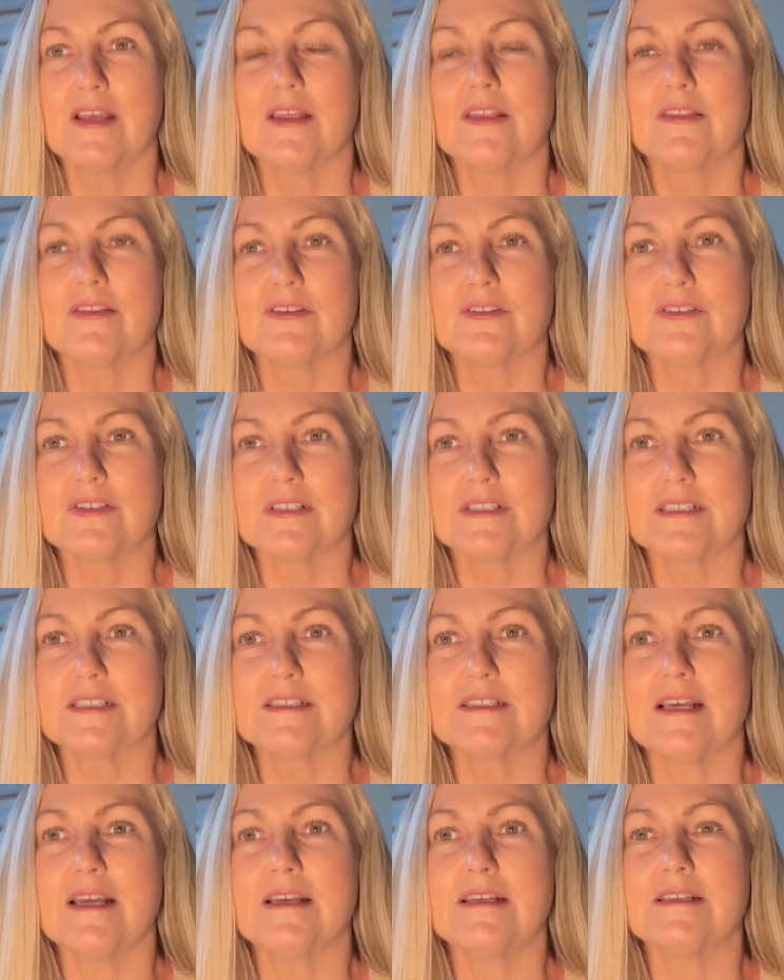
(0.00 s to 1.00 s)
the
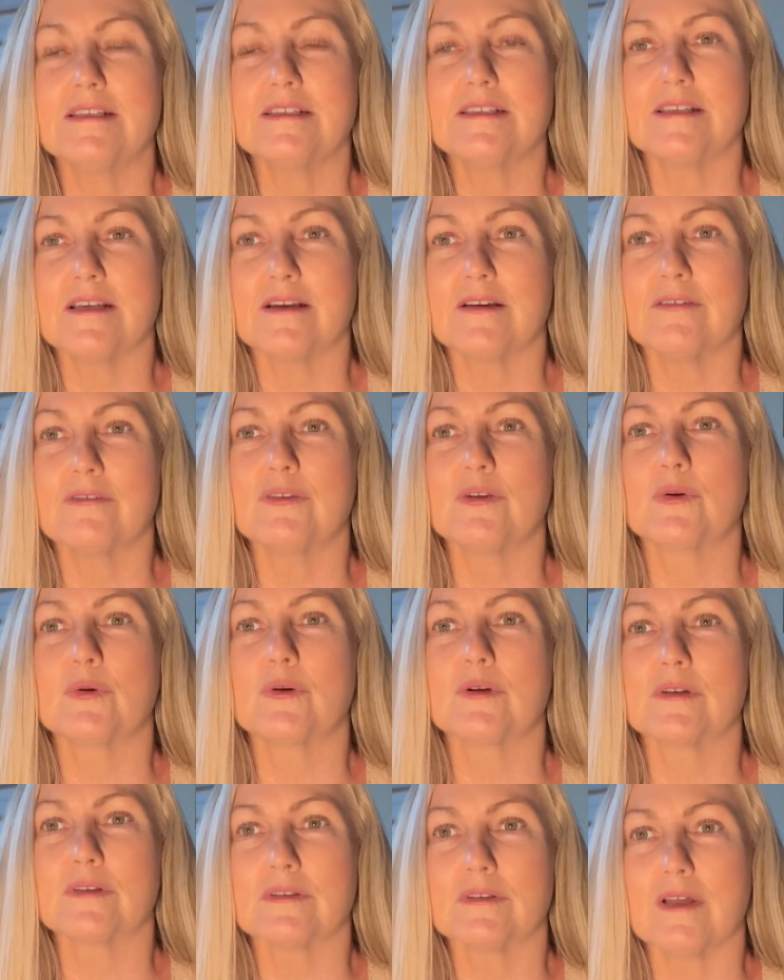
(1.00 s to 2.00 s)
success of
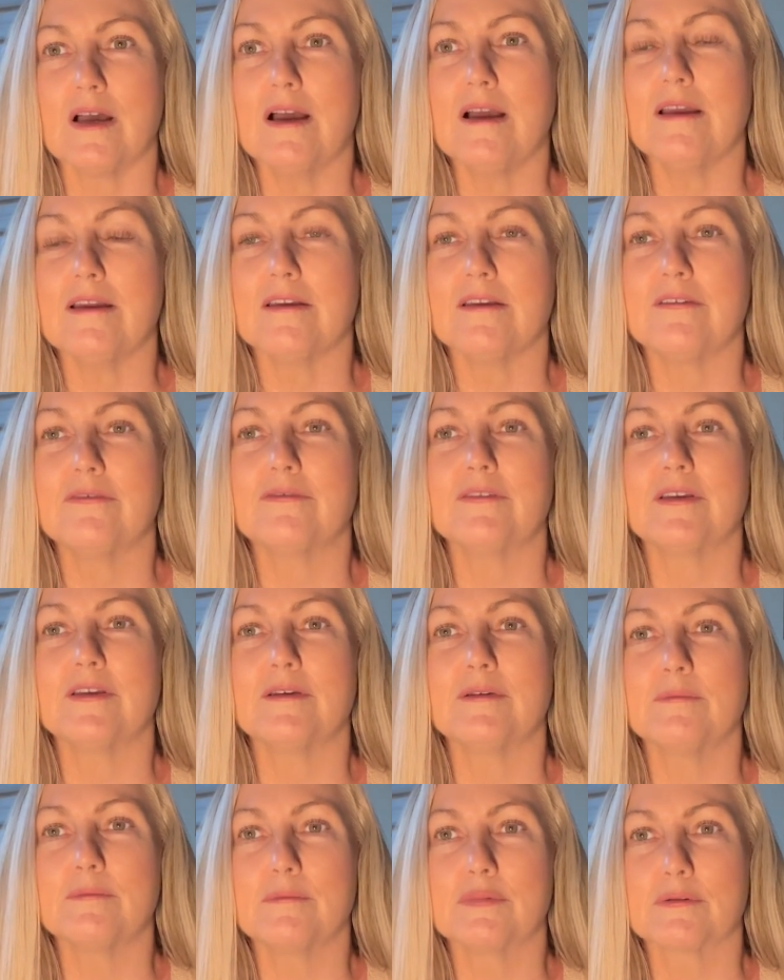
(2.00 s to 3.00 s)
your life
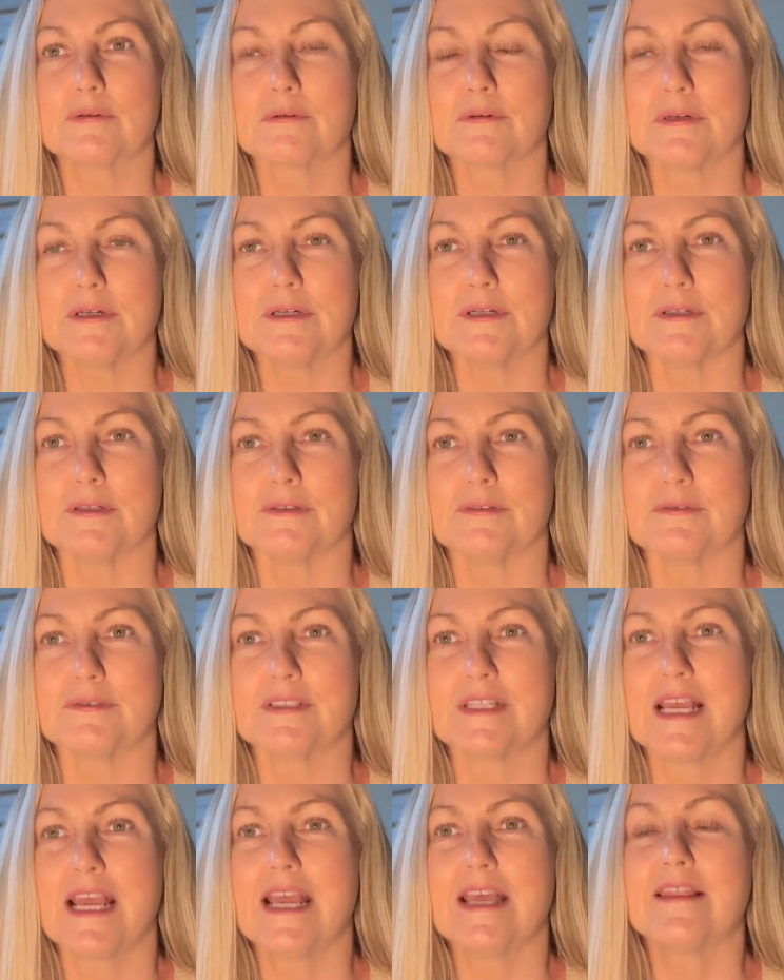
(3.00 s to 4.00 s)
improves.
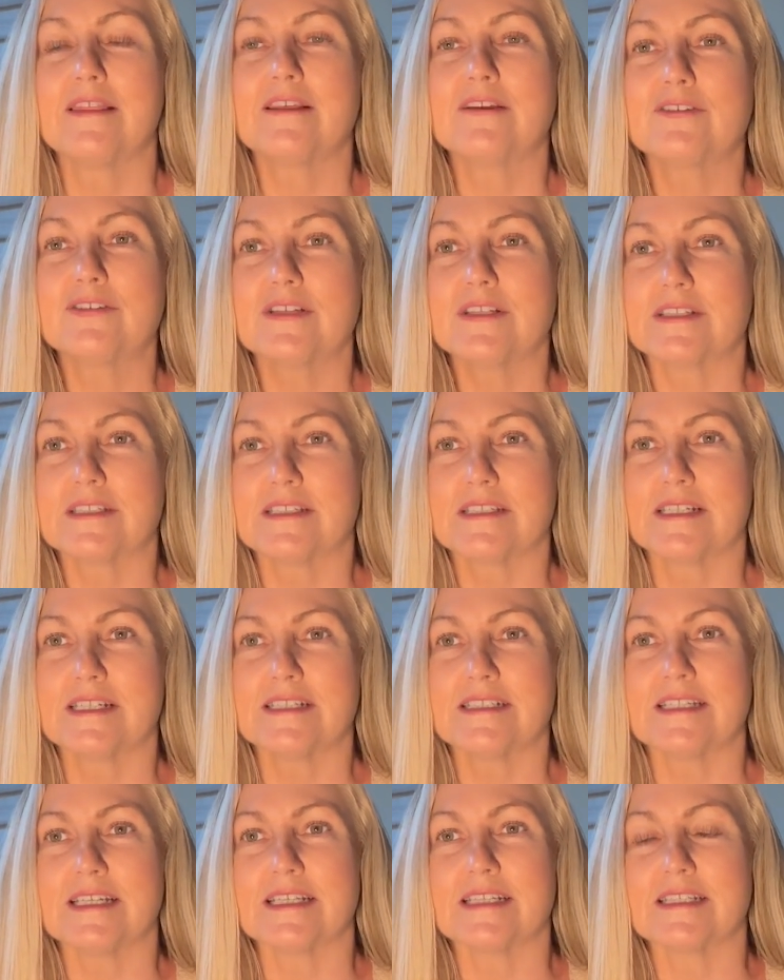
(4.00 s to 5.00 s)
There's a
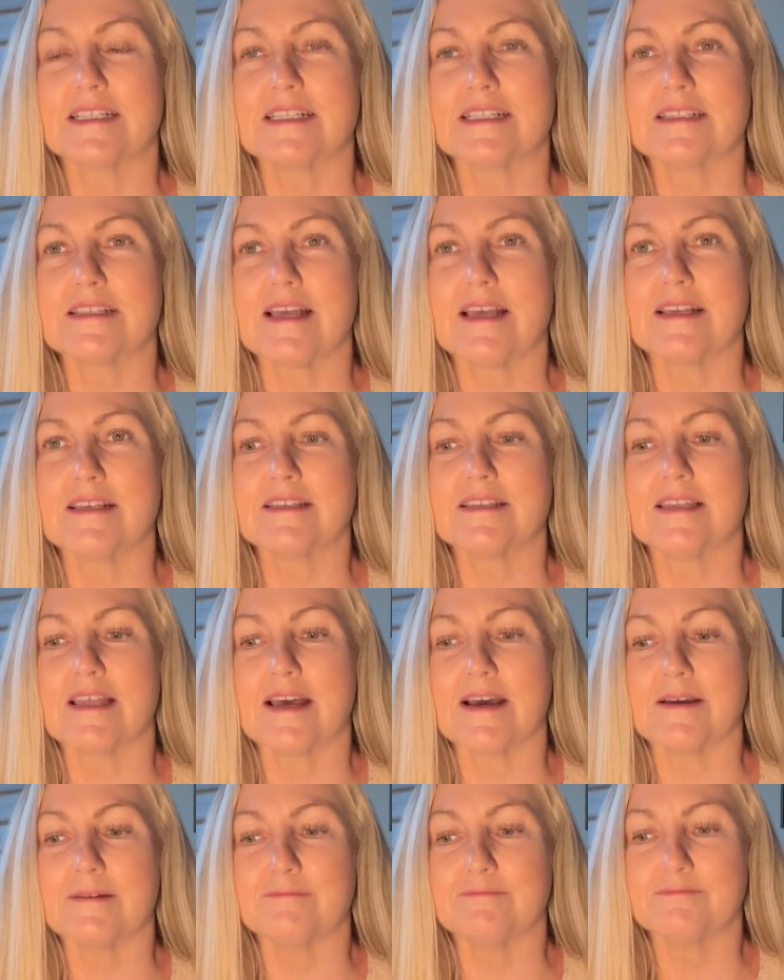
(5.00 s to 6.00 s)
statistic that says
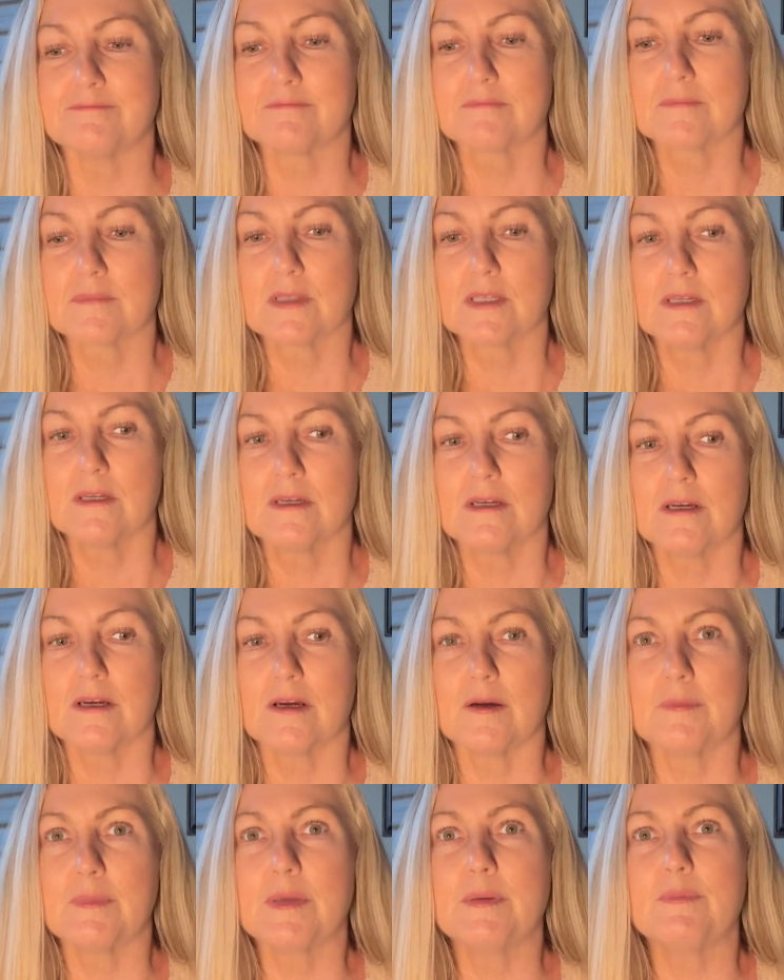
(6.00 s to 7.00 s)
that uh,
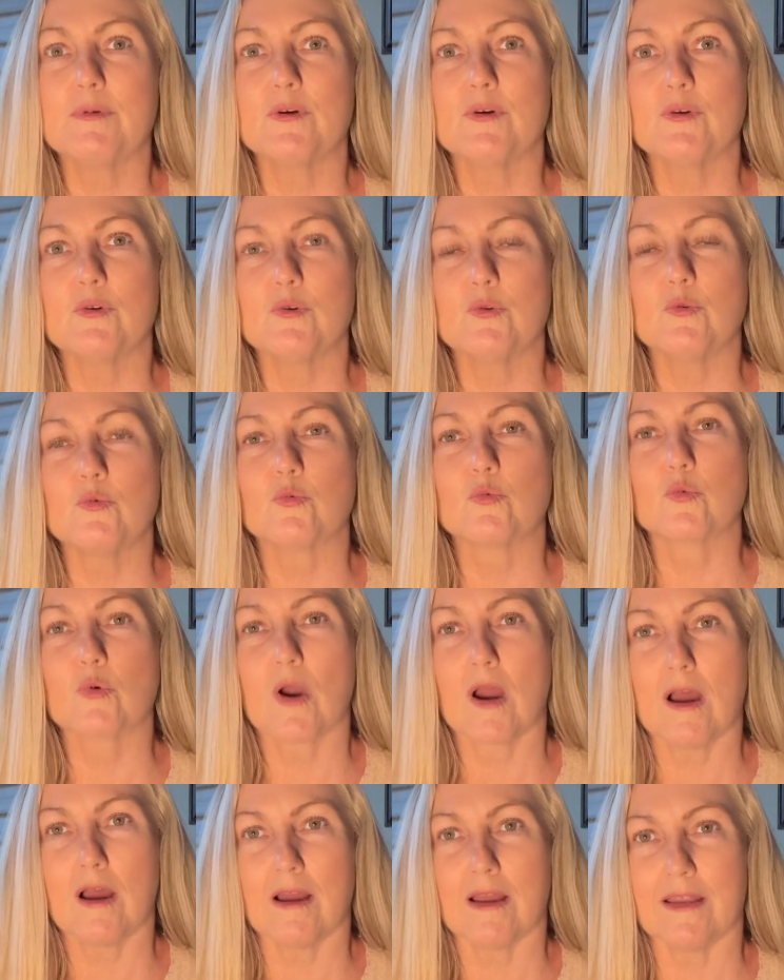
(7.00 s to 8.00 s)
people who
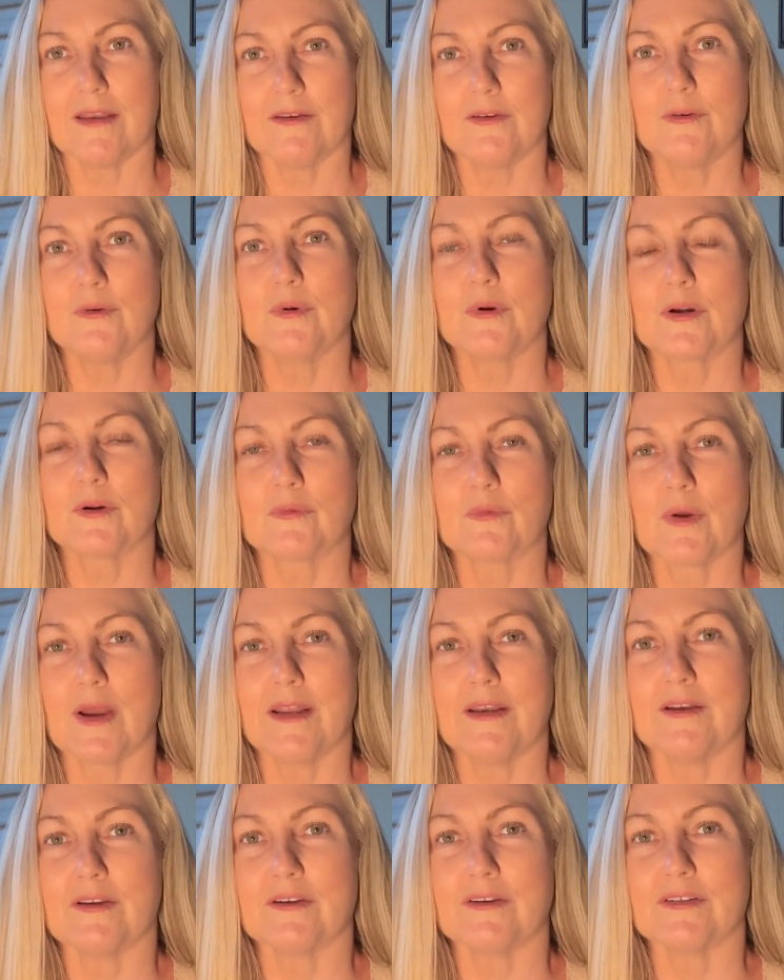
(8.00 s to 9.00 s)
run, who are
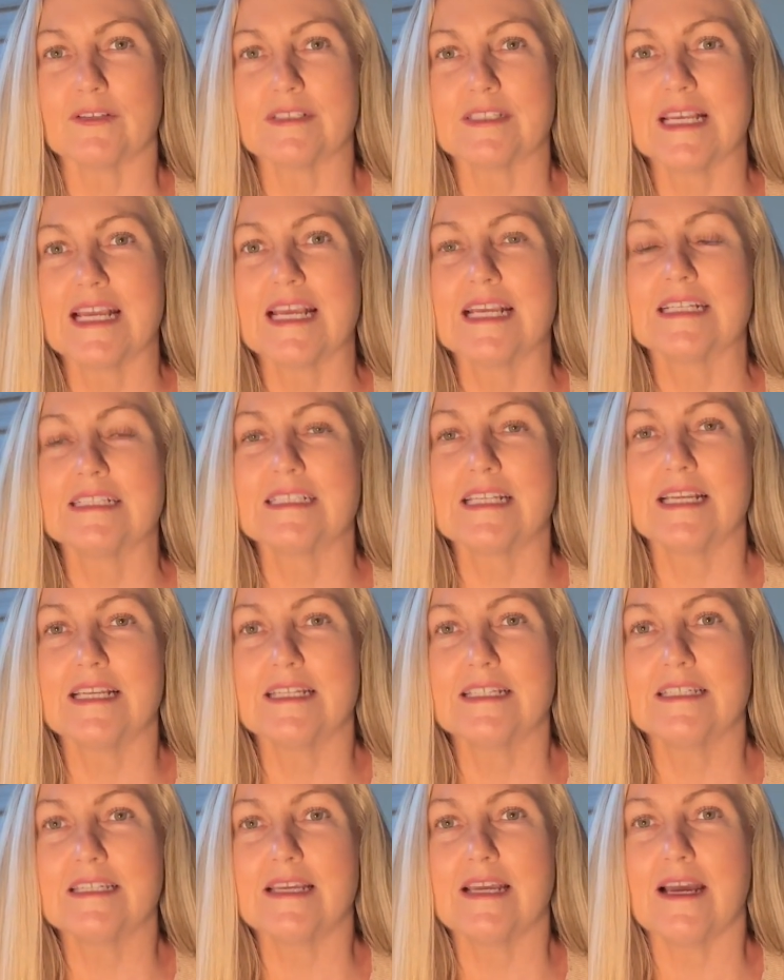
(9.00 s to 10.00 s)
runners,
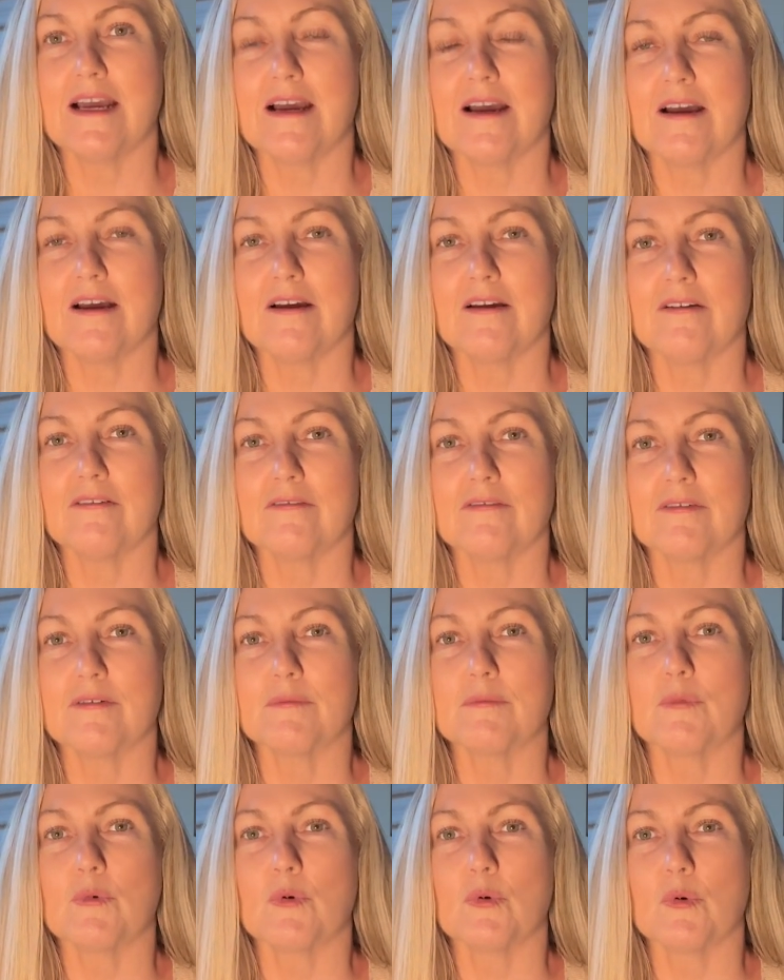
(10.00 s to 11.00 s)
tend to have
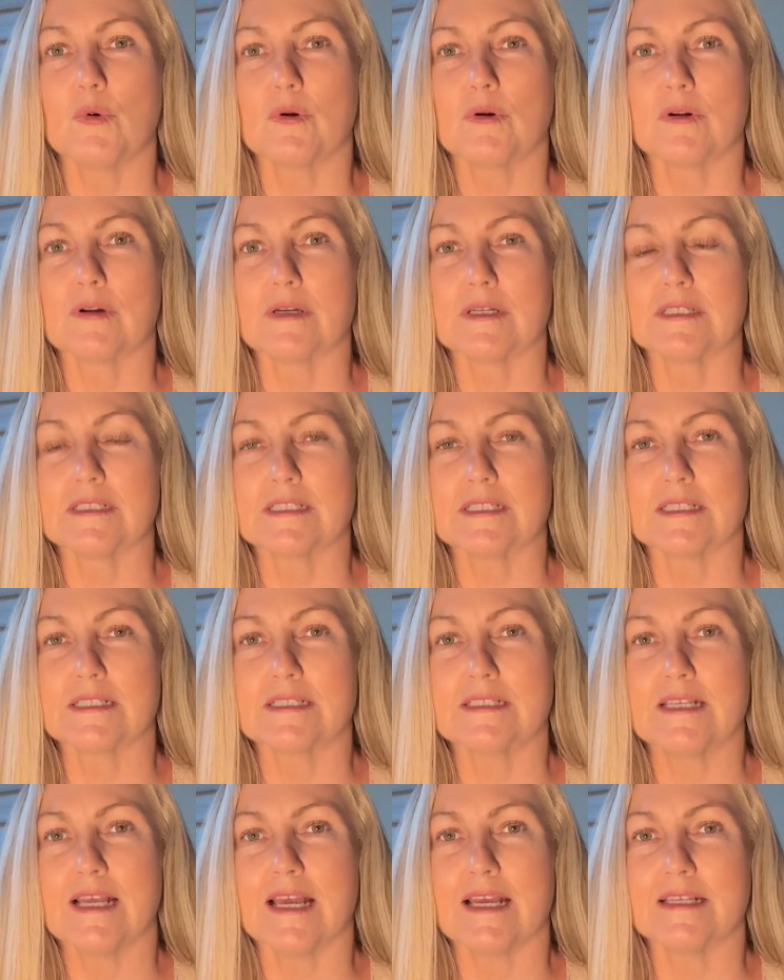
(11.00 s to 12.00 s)
more
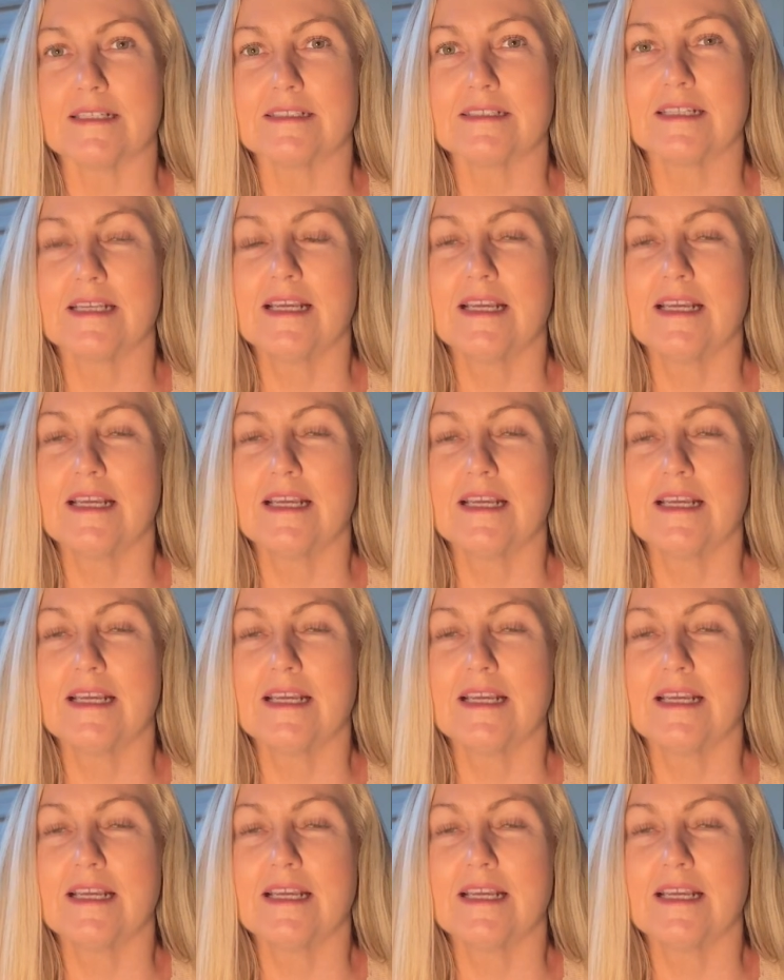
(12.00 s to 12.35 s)
success.